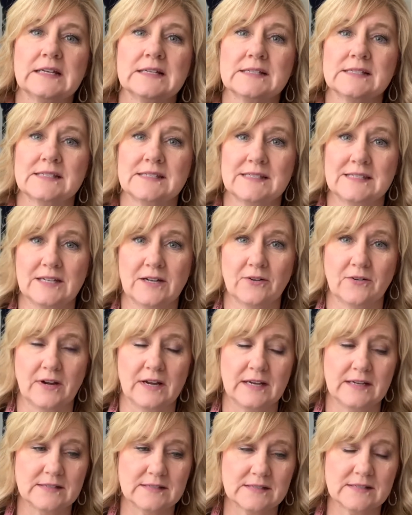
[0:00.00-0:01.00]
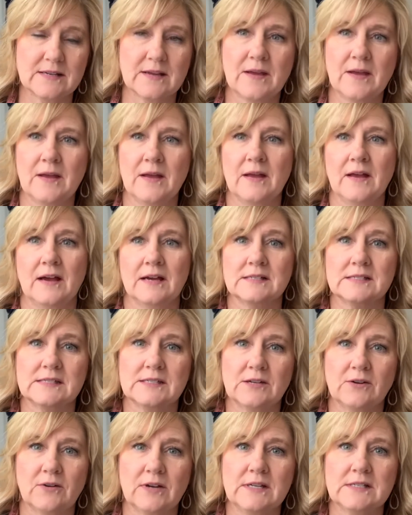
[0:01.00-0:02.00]
a series, a
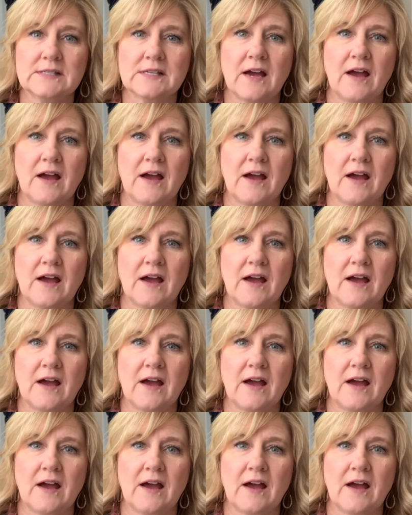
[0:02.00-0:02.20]
series